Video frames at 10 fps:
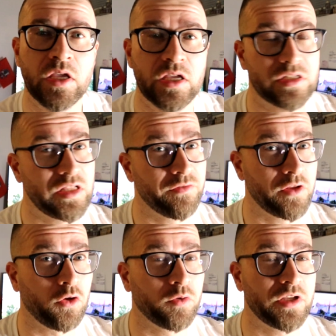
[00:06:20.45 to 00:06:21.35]
He's lived
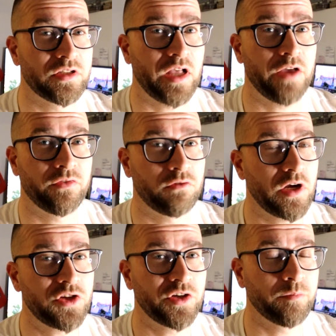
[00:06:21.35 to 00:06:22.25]
all his life in
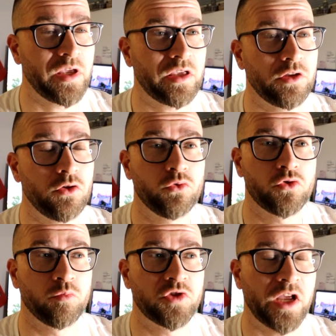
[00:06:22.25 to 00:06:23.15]
Russia, making a
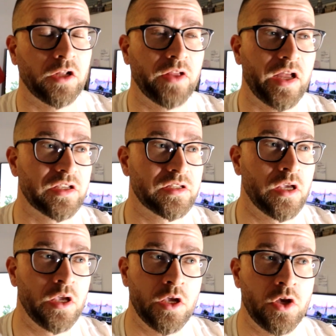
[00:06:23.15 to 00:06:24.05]
YouTube channel that is
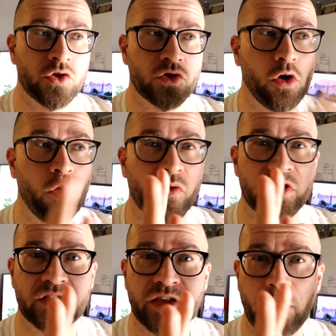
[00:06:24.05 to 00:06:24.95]
so
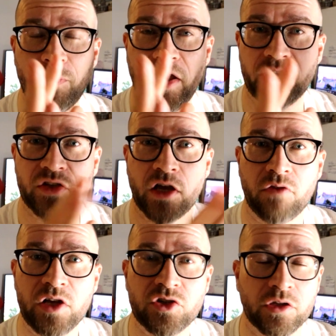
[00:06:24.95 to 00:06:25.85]
over-the-top
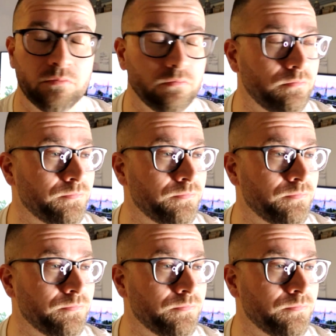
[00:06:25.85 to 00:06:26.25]
anti-Russian.